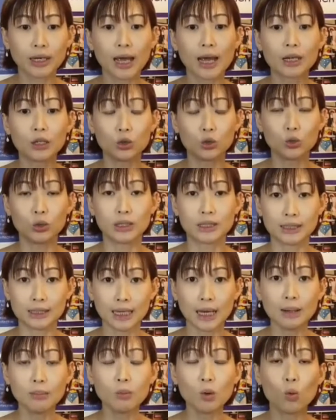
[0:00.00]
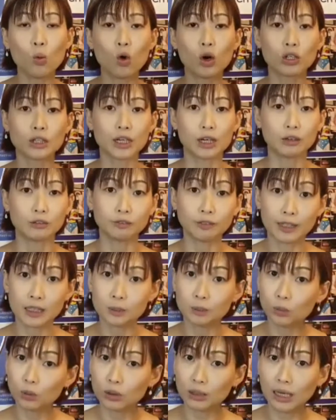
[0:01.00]
and do the same. Watch our
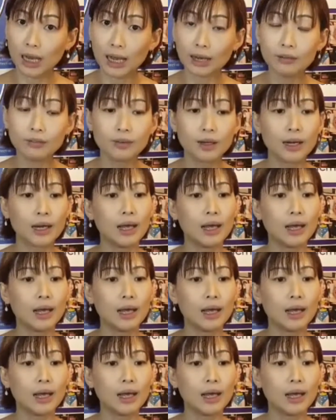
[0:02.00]
Facebook Live,